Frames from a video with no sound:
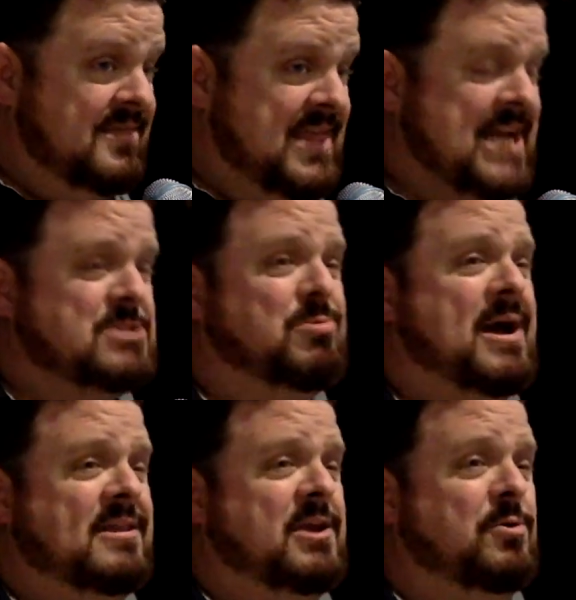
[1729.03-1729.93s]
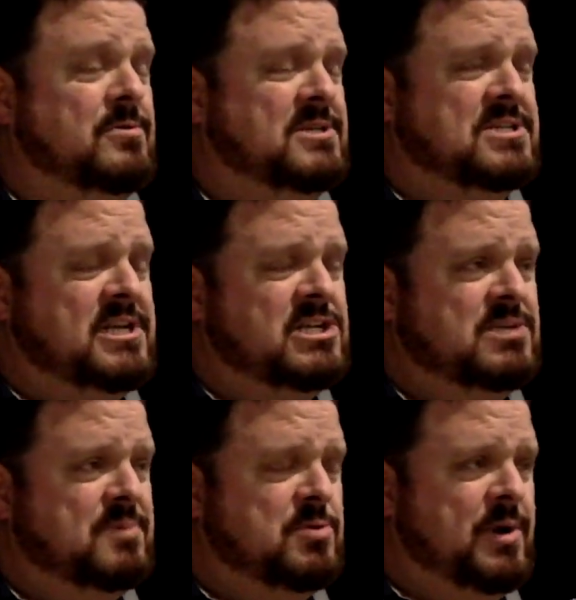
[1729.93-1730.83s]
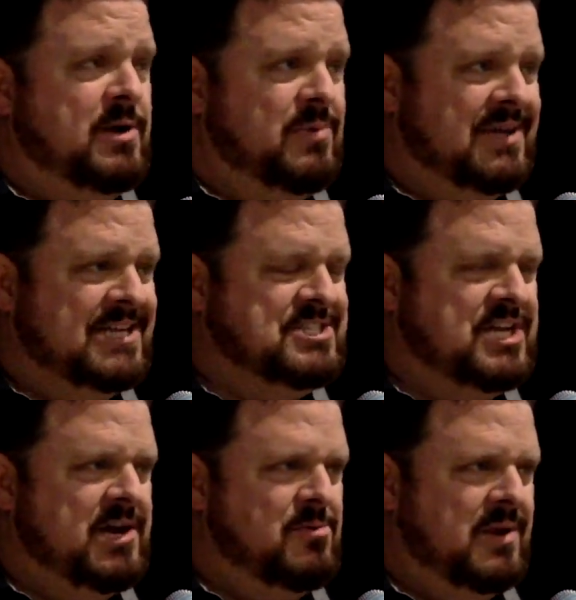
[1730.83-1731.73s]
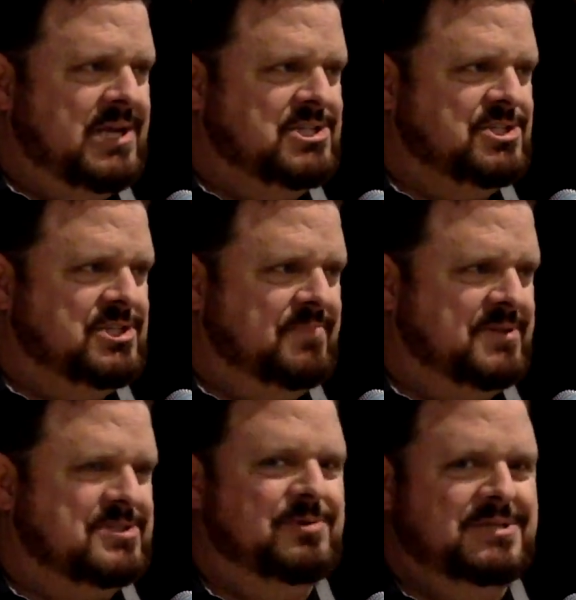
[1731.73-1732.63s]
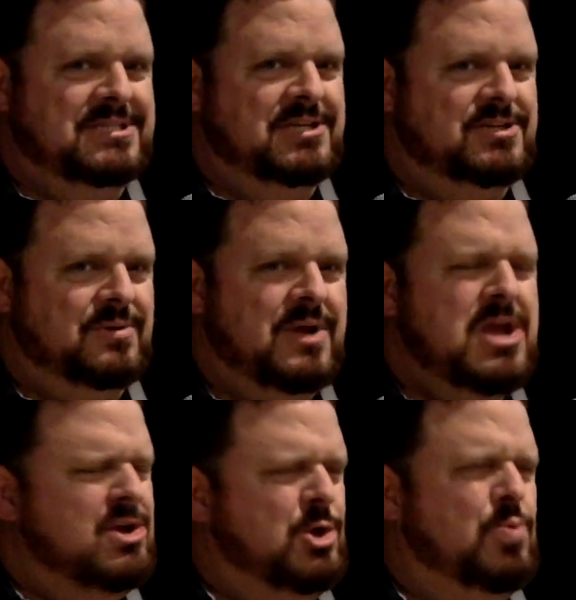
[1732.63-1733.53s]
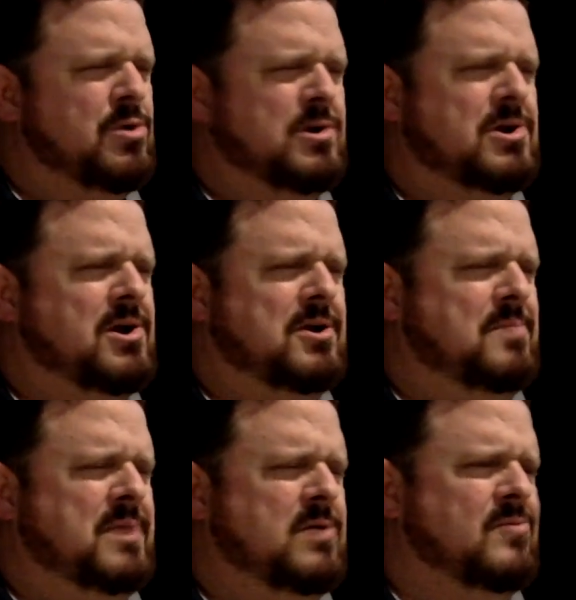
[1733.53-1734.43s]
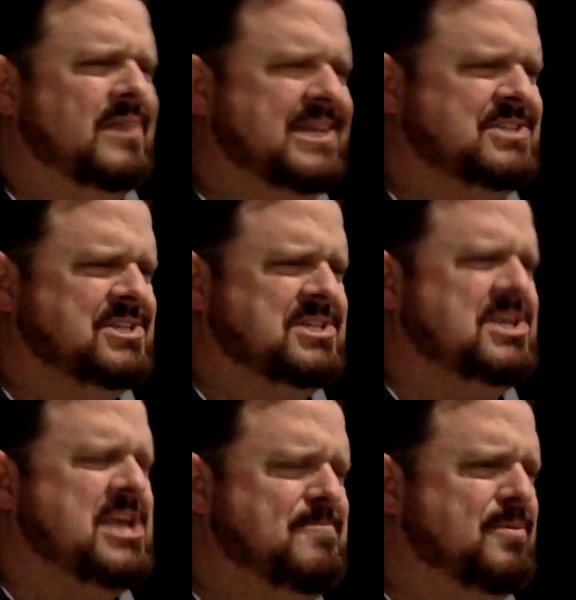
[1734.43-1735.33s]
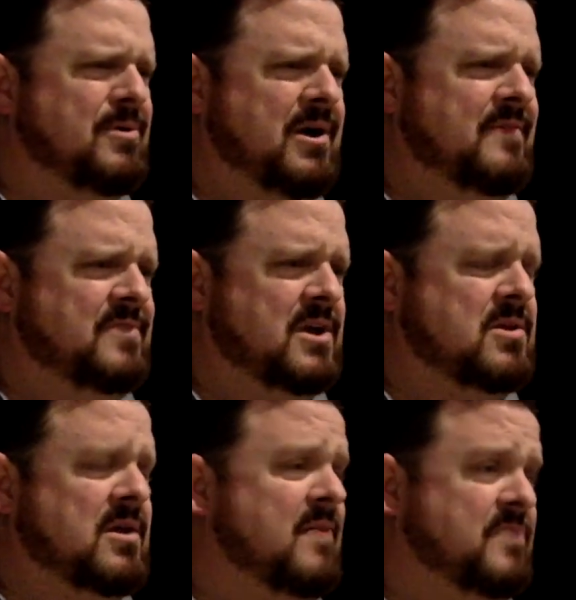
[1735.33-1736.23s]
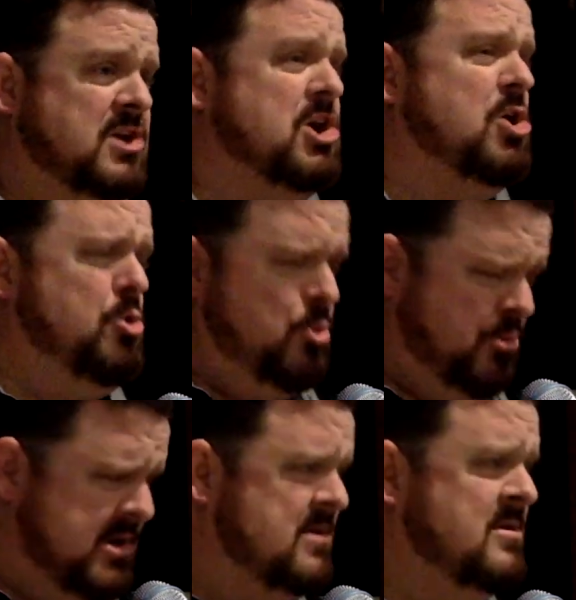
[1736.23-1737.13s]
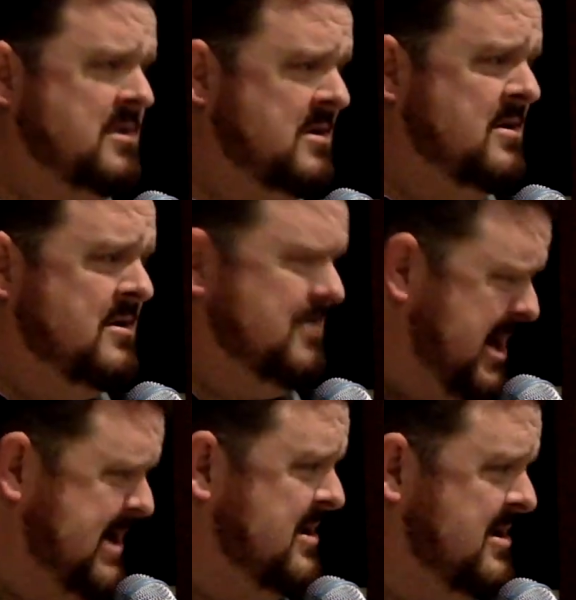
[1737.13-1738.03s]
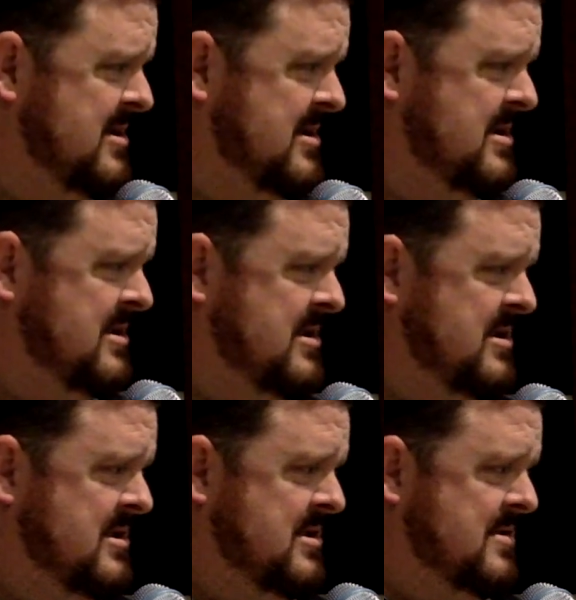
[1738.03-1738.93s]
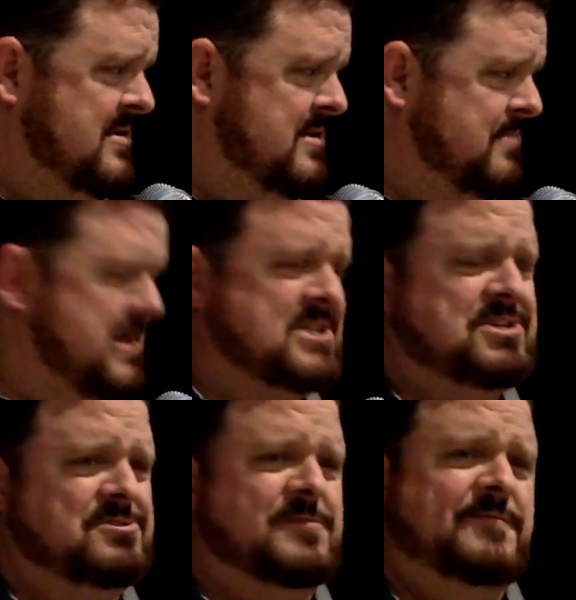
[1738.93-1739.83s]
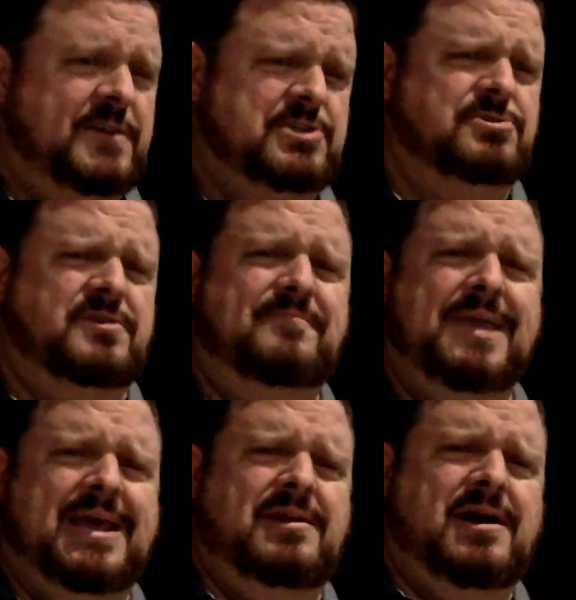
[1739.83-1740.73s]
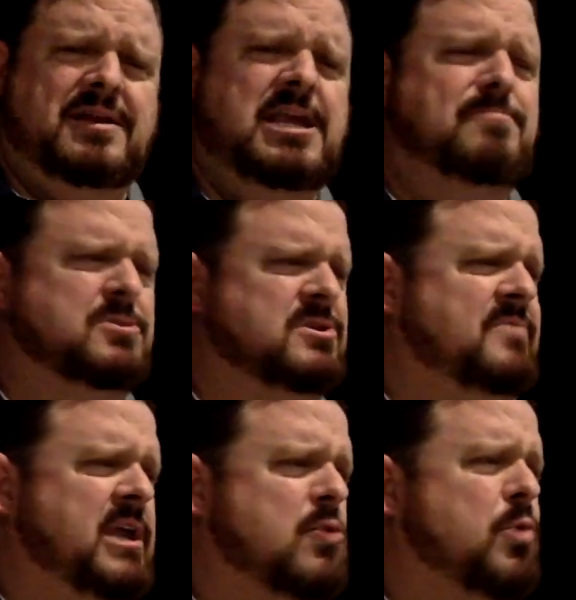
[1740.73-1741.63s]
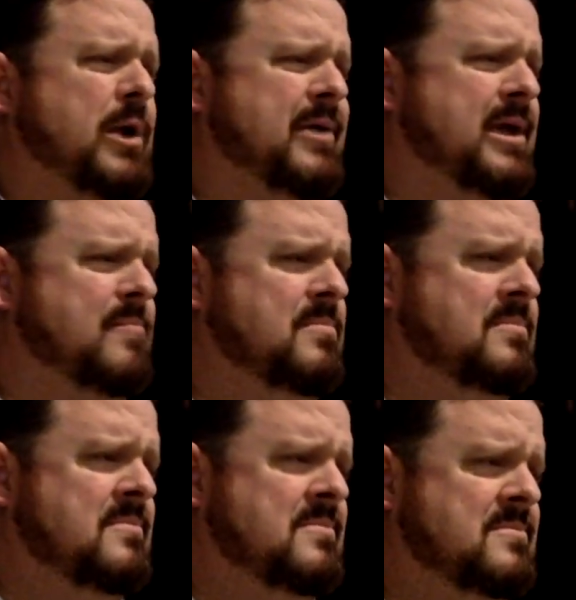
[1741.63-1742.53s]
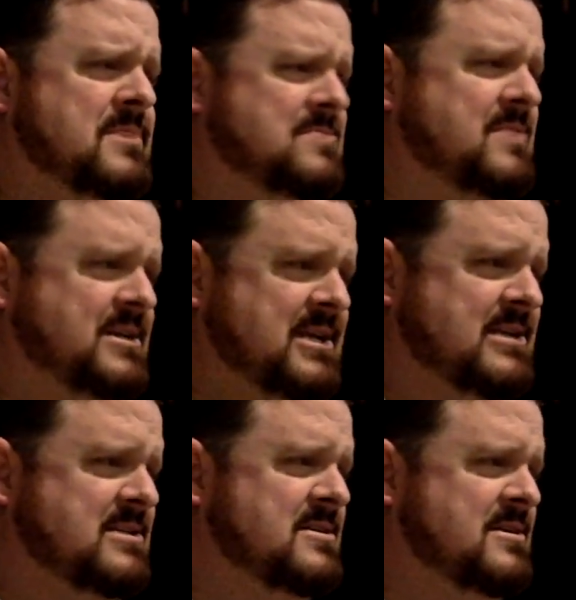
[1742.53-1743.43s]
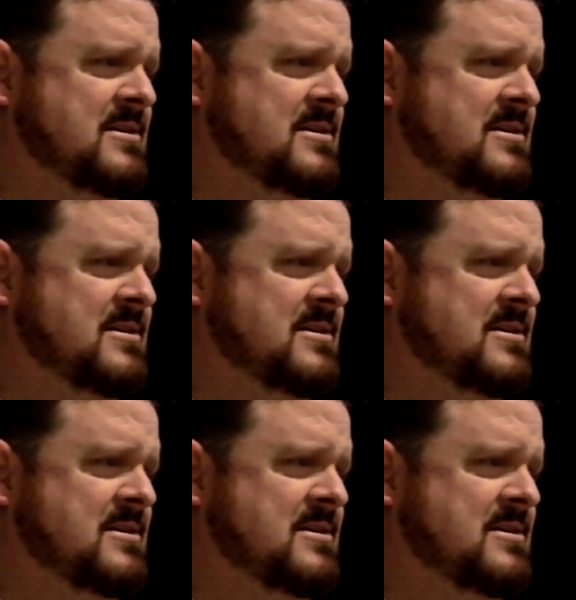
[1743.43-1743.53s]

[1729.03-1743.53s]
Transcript: That's why the old distinction between a religion and a relationship is so essential. You weren't called to be a religious keeper of the, of the code, right? Ministers are fishers of men, not keepers of the aquarium. So they teach.